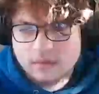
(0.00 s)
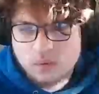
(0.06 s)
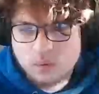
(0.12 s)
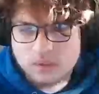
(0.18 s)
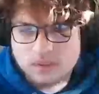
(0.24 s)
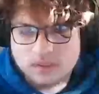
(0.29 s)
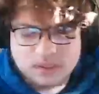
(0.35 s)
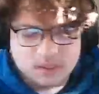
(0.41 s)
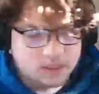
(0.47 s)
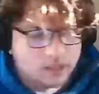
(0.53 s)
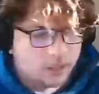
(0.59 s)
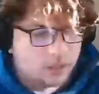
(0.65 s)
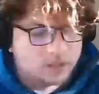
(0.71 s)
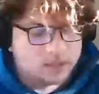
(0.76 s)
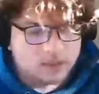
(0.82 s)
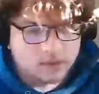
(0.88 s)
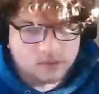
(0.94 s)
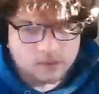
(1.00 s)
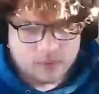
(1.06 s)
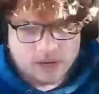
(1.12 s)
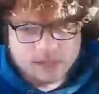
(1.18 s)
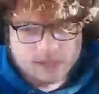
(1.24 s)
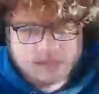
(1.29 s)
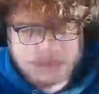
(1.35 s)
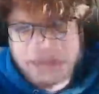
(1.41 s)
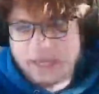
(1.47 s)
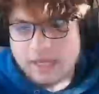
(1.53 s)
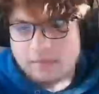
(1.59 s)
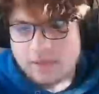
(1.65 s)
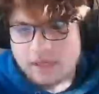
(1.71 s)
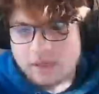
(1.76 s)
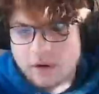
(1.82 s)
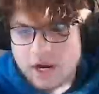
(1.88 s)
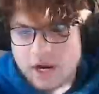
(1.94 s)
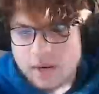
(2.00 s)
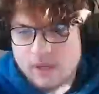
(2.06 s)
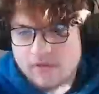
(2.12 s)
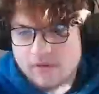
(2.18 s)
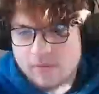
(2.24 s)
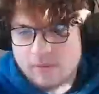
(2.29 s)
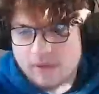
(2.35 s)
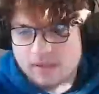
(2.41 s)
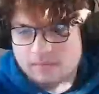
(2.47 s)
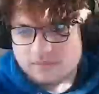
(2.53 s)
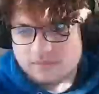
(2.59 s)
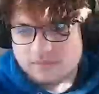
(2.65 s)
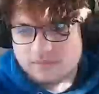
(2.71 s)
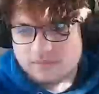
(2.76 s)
What's the threat? AB, right? We have a pin.